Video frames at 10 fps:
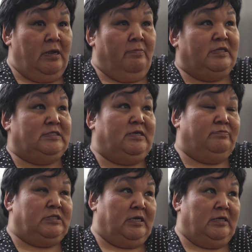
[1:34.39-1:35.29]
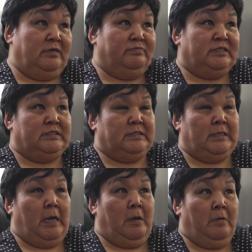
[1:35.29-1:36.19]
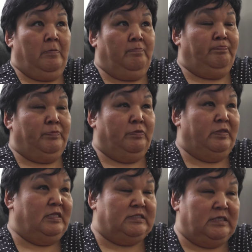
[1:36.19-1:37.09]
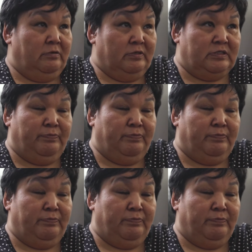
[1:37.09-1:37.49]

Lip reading: But sometimes when the seal is